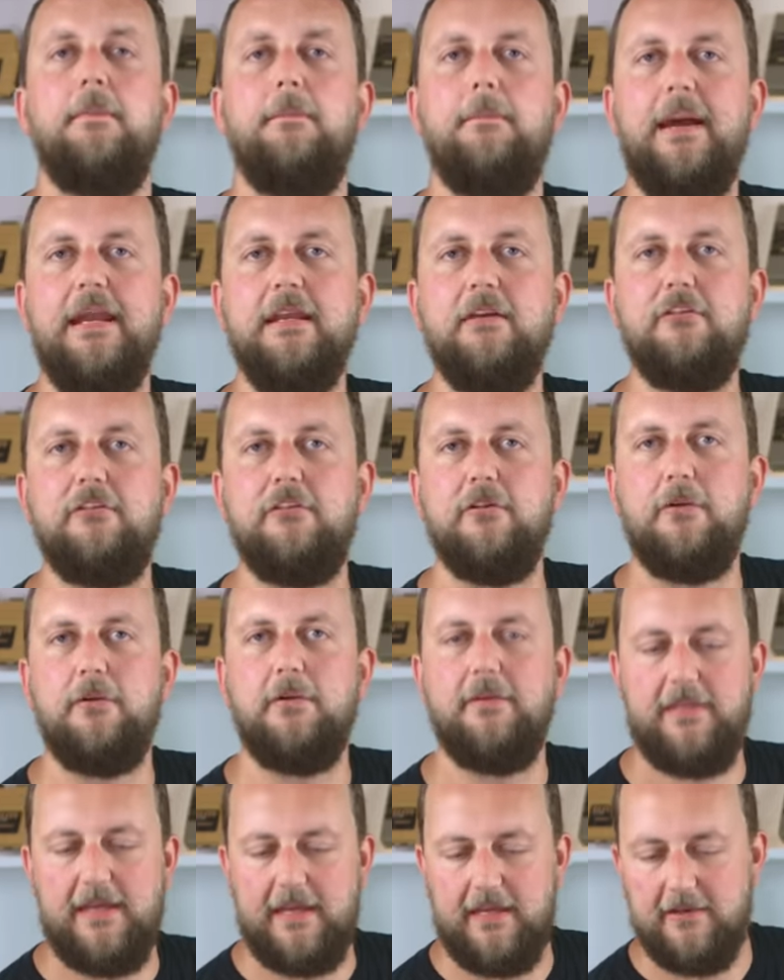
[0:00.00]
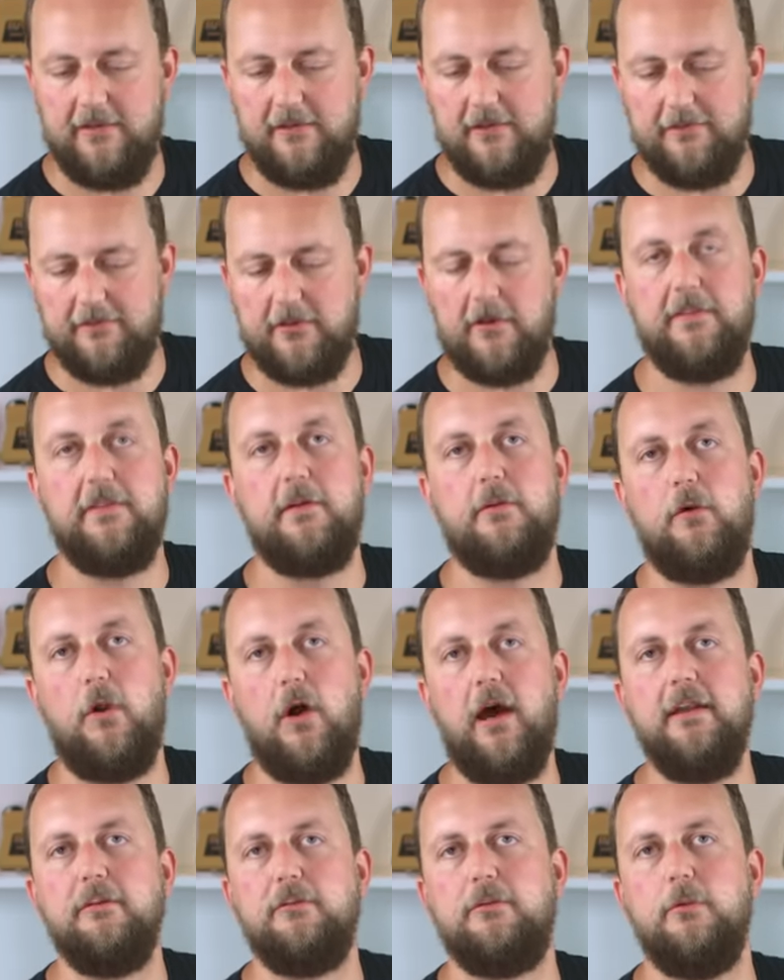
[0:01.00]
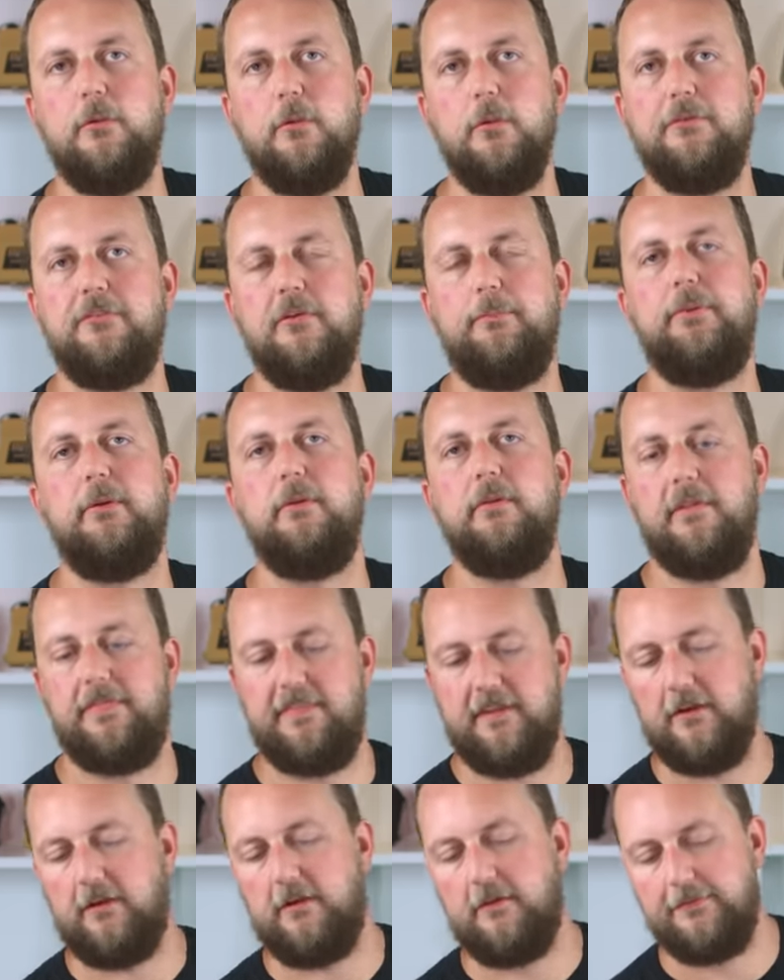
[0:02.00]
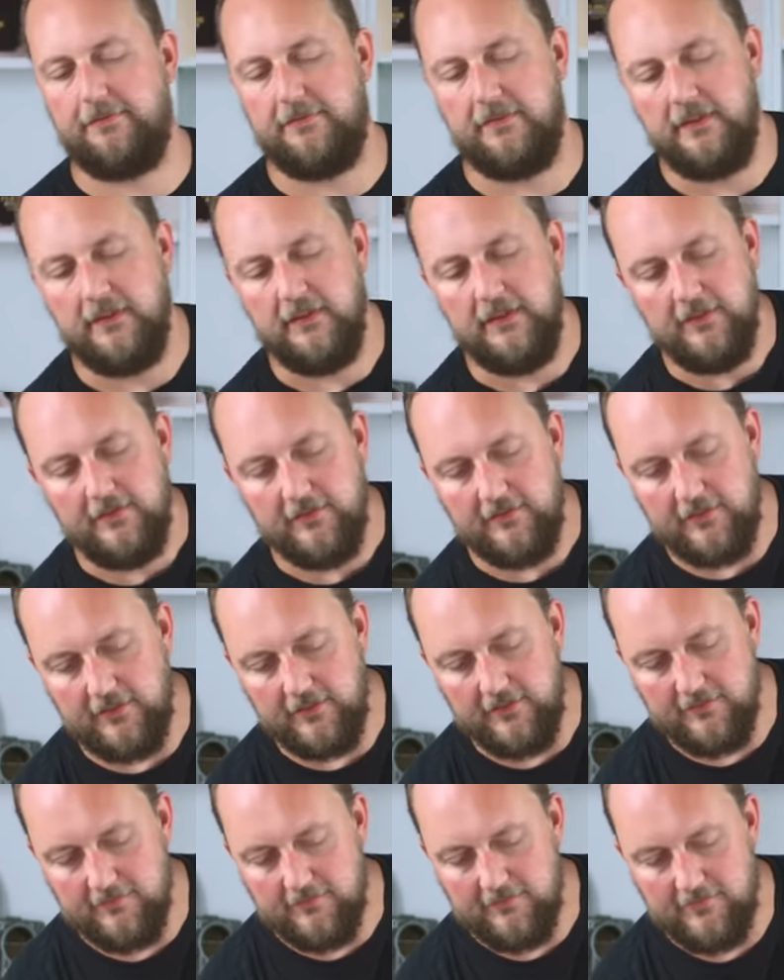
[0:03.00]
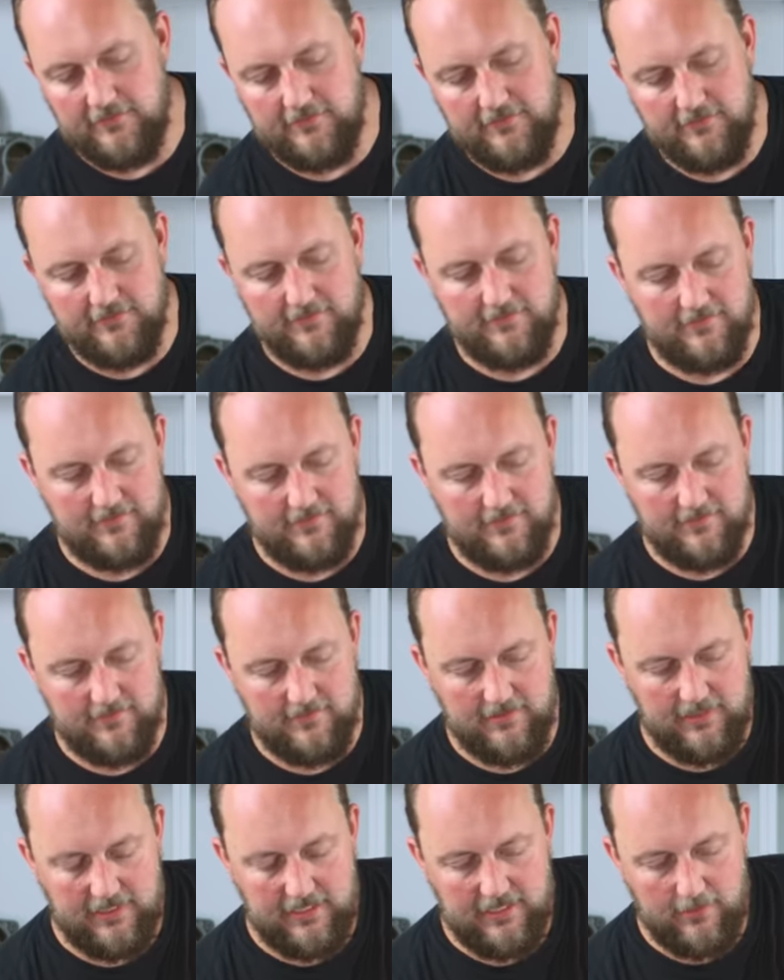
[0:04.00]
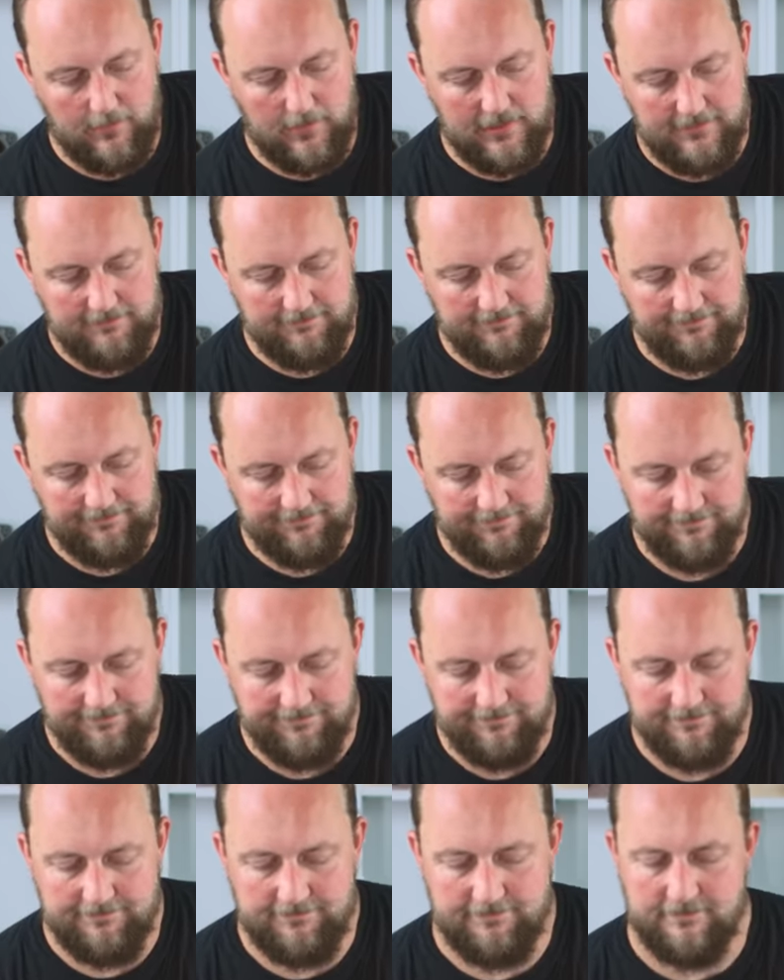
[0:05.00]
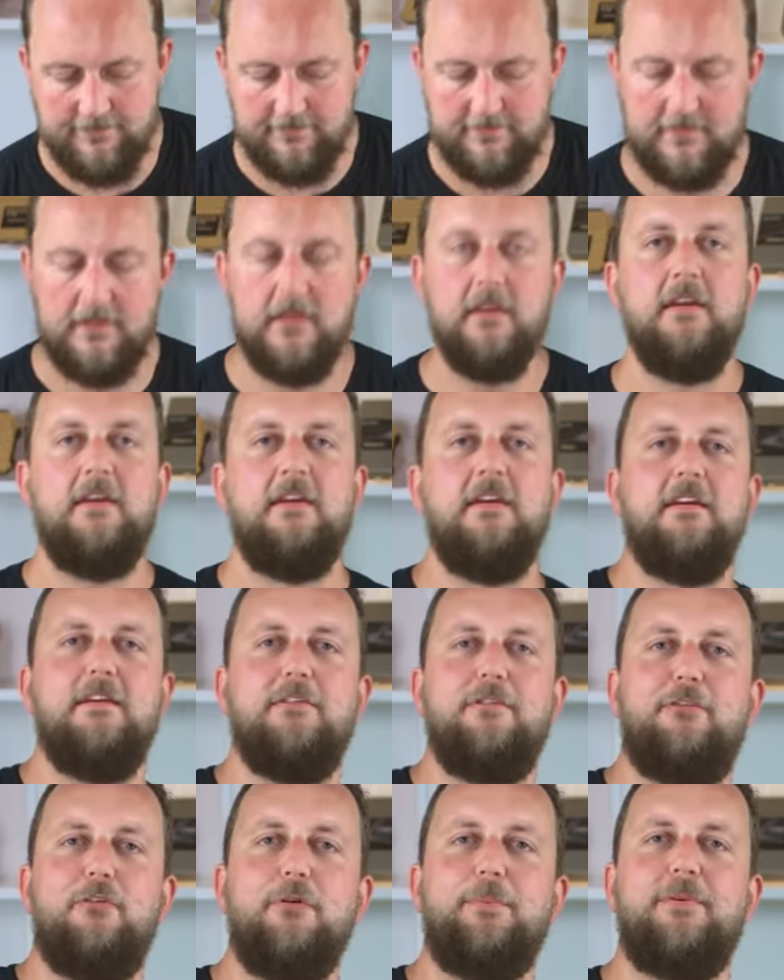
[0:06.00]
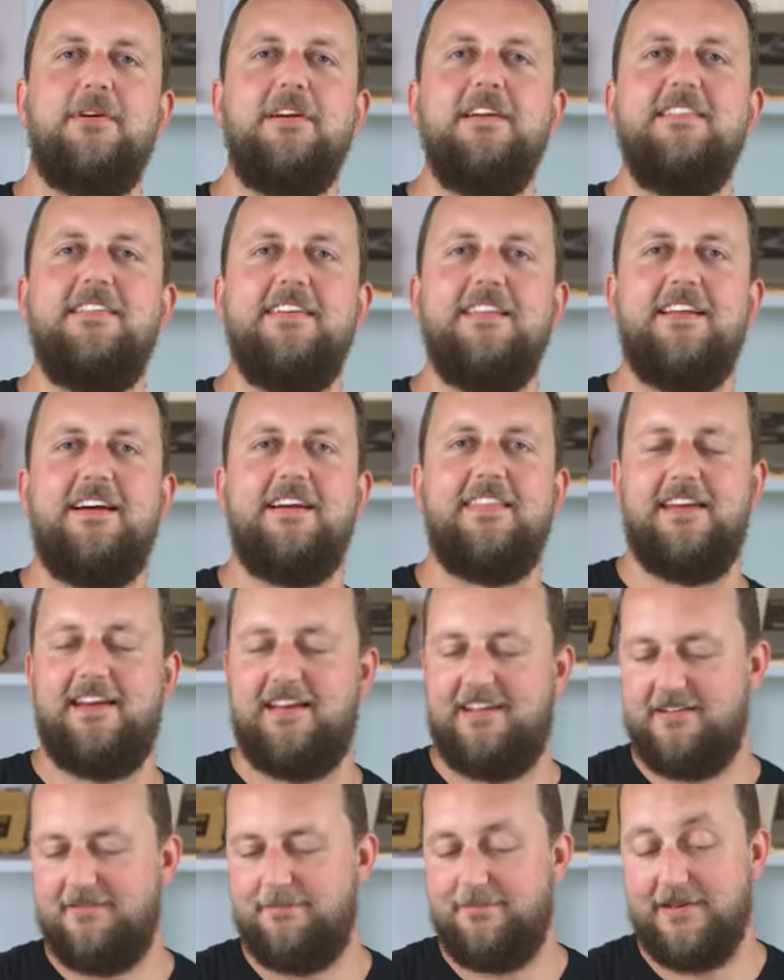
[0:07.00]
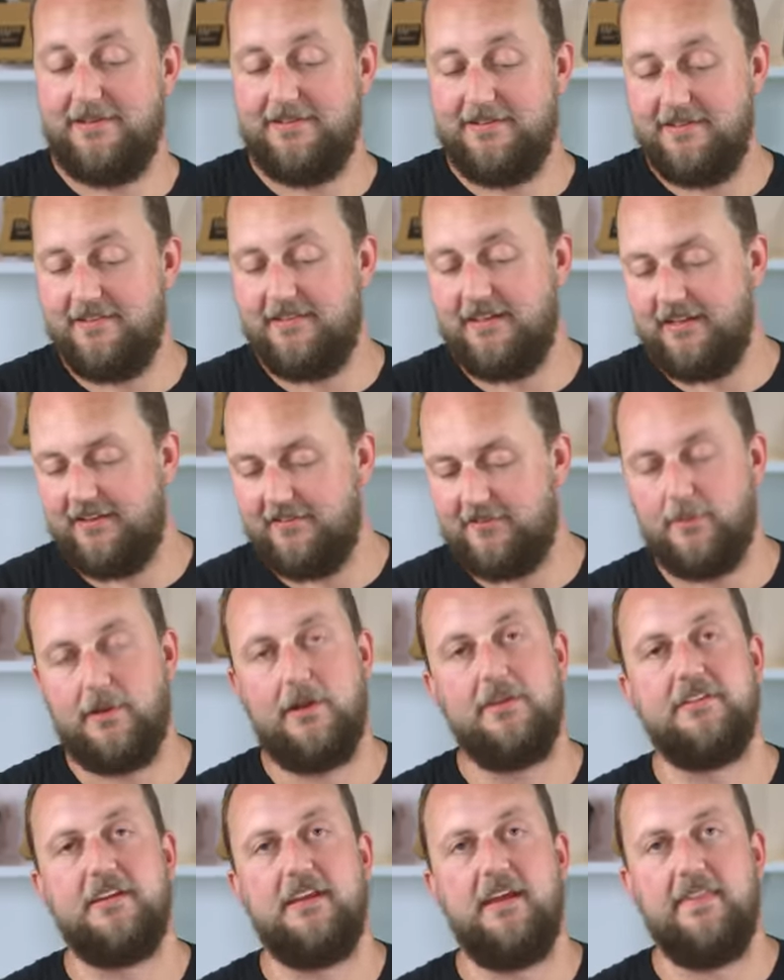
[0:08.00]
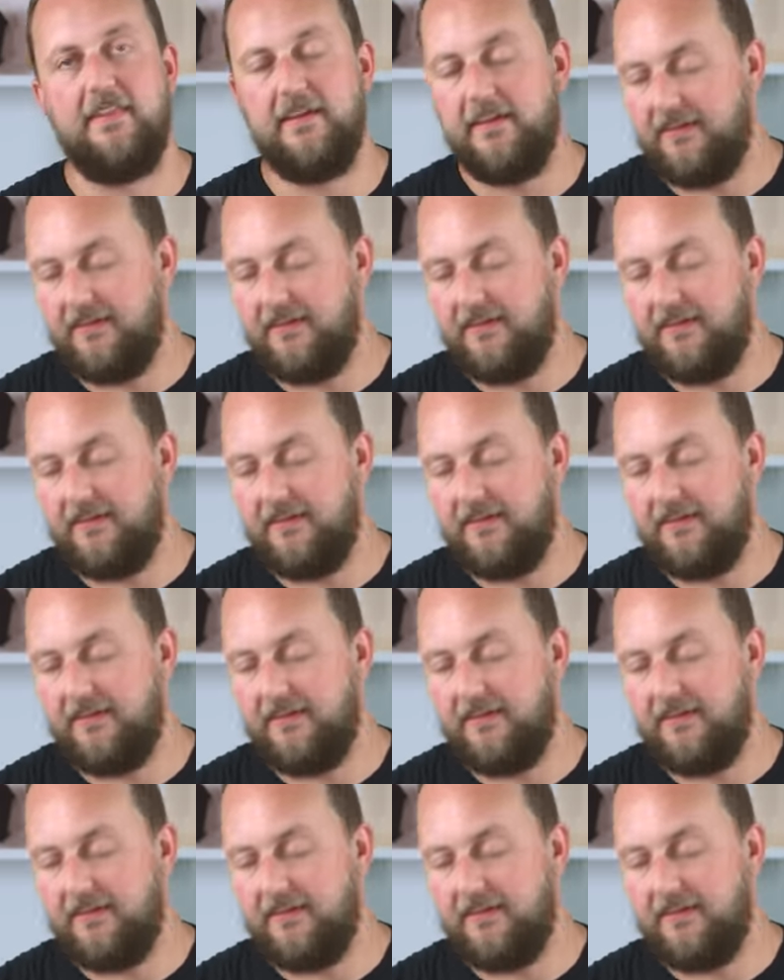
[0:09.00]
Make sure that you've got the right tool to pull the thing off. So our one is super easy like that, but it did take us a while to get